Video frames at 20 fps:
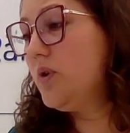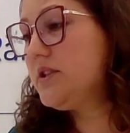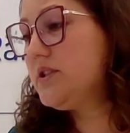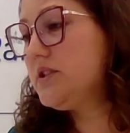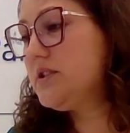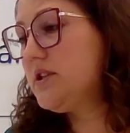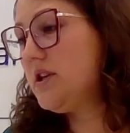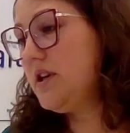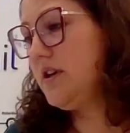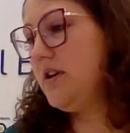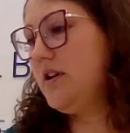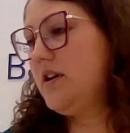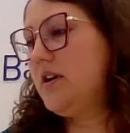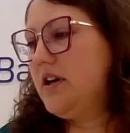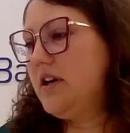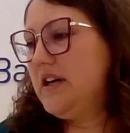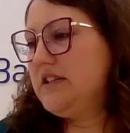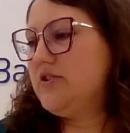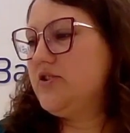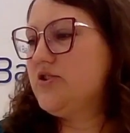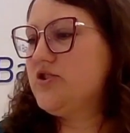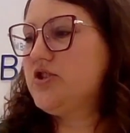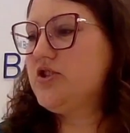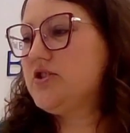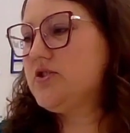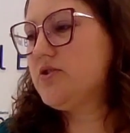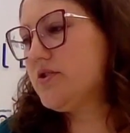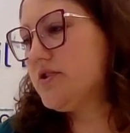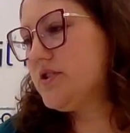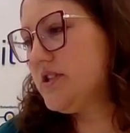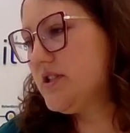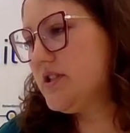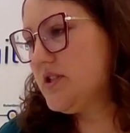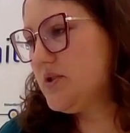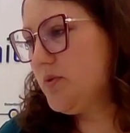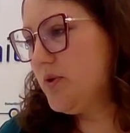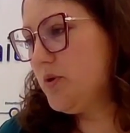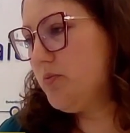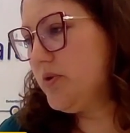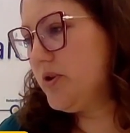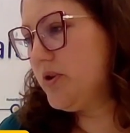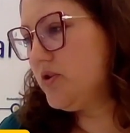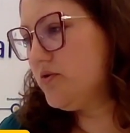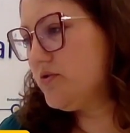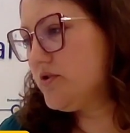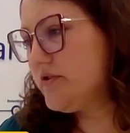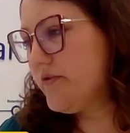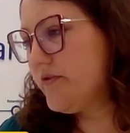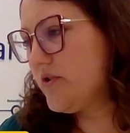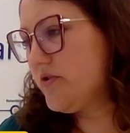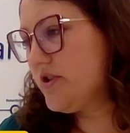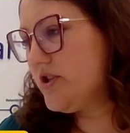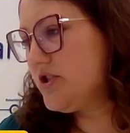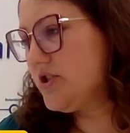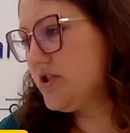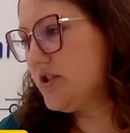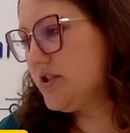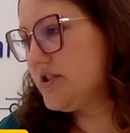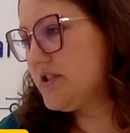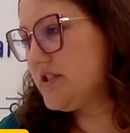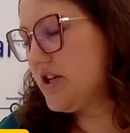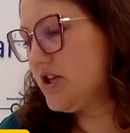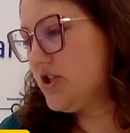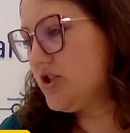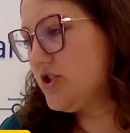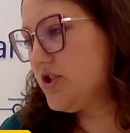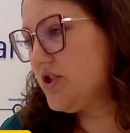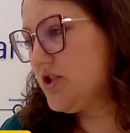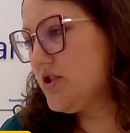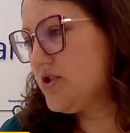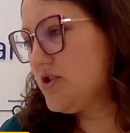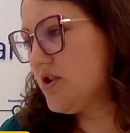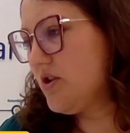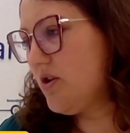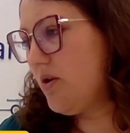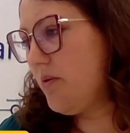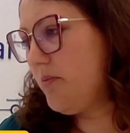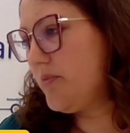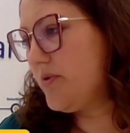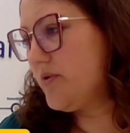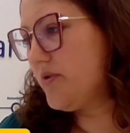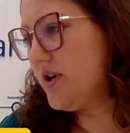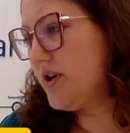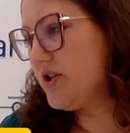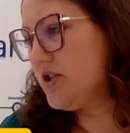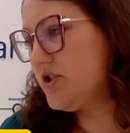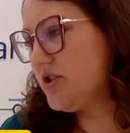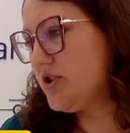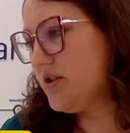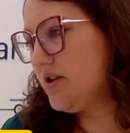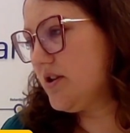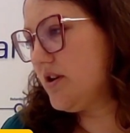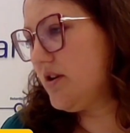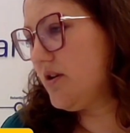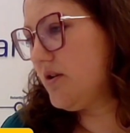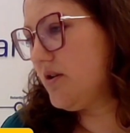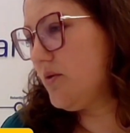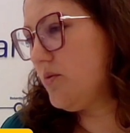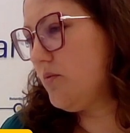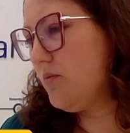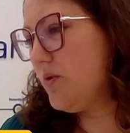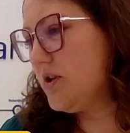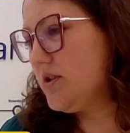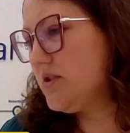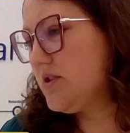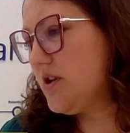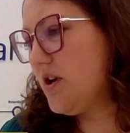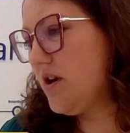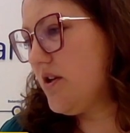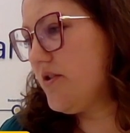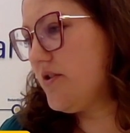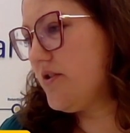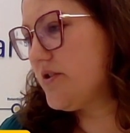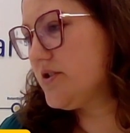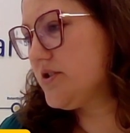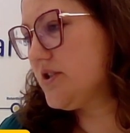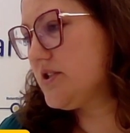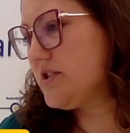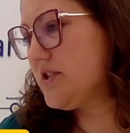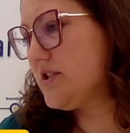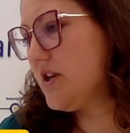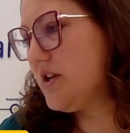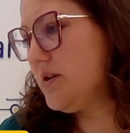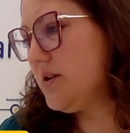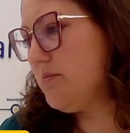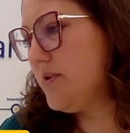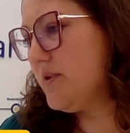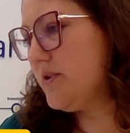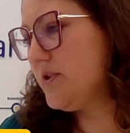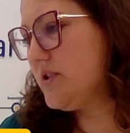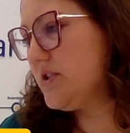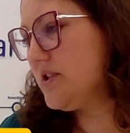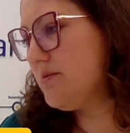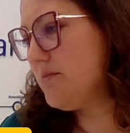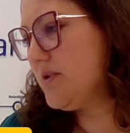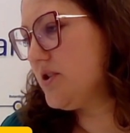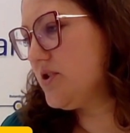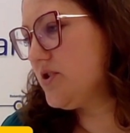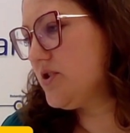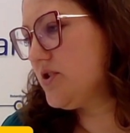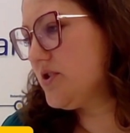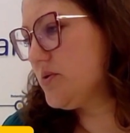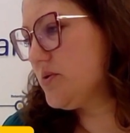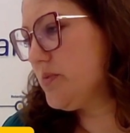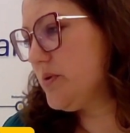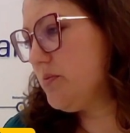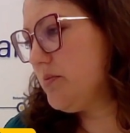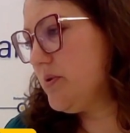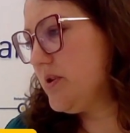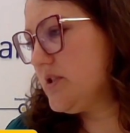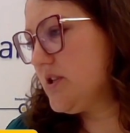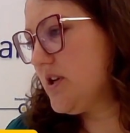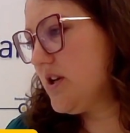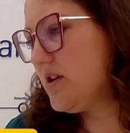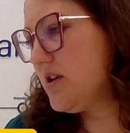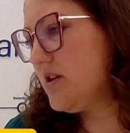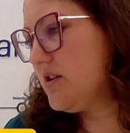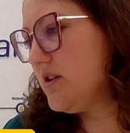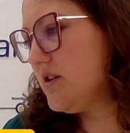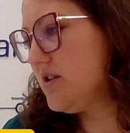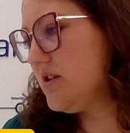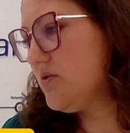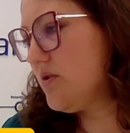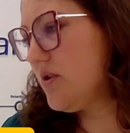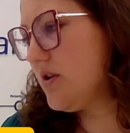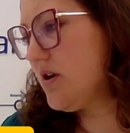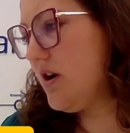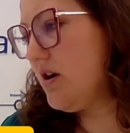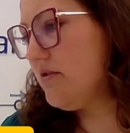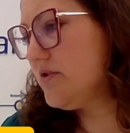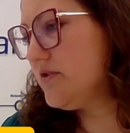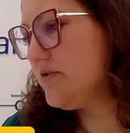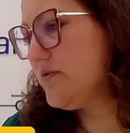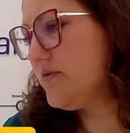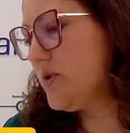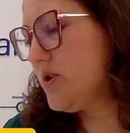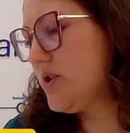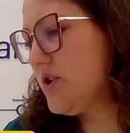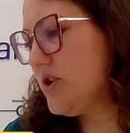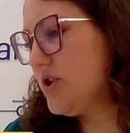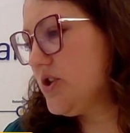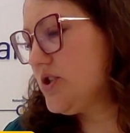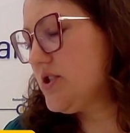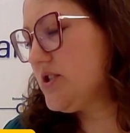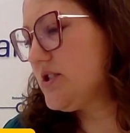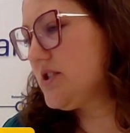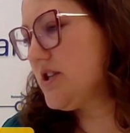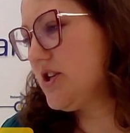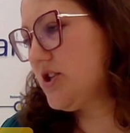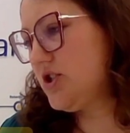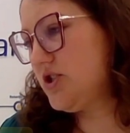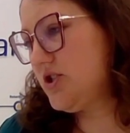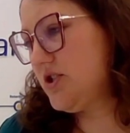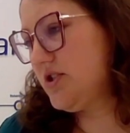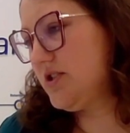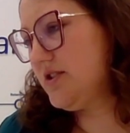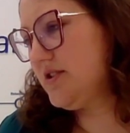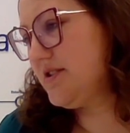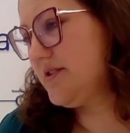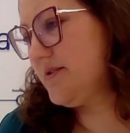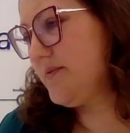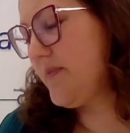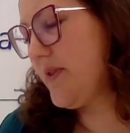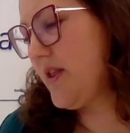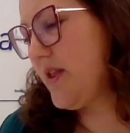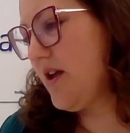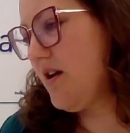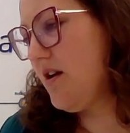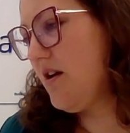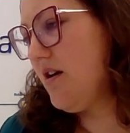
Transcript: What energy sources will be used for regional stations operation? What other sustainability measures will be taken into account for the stations?